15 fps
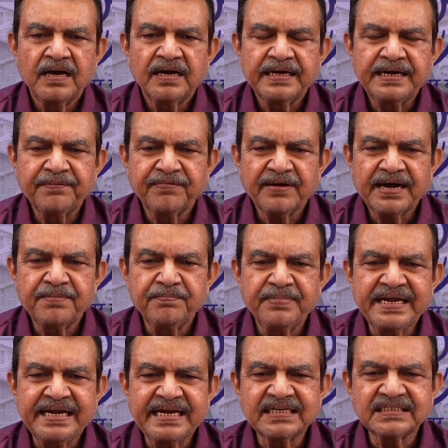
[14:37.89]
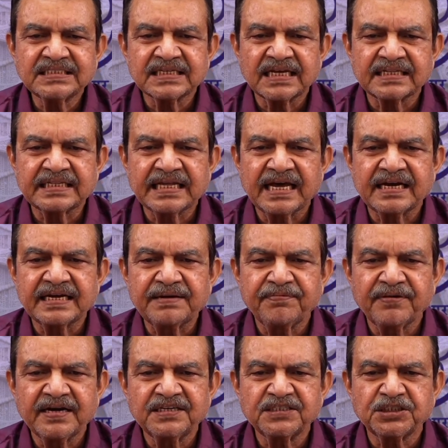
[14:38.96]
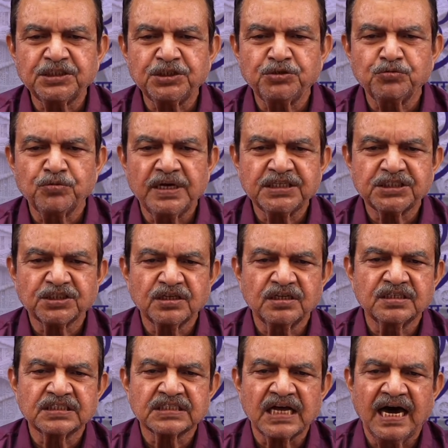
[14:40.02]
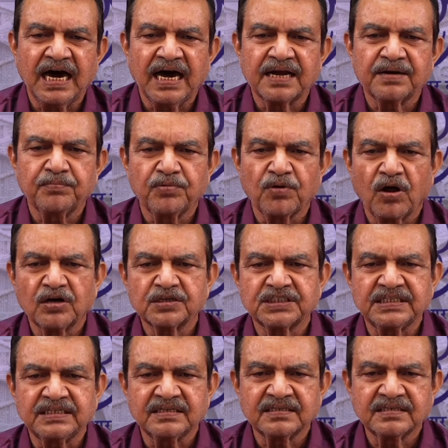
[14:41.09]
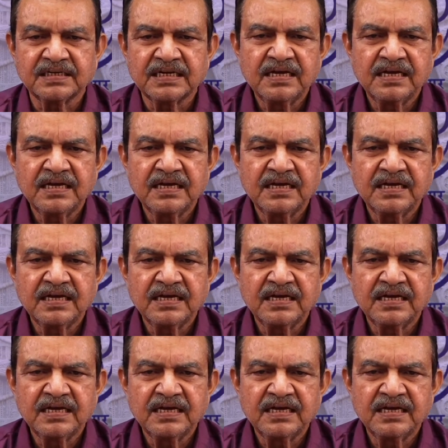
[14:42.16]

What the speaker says: different meanings are there, different situations are brought in,